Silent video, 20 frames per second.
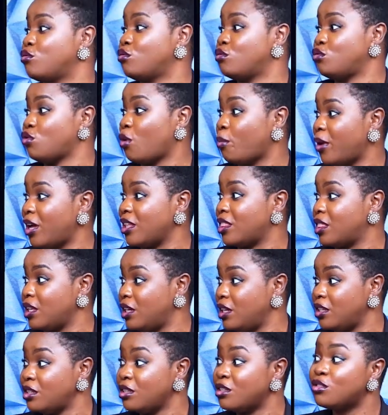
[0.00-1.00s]
number
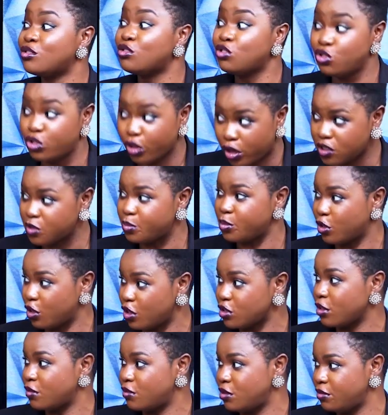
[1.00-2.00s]
three, wow. just
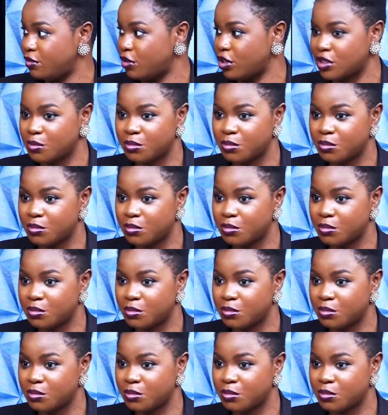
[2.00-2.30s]
because of divorce.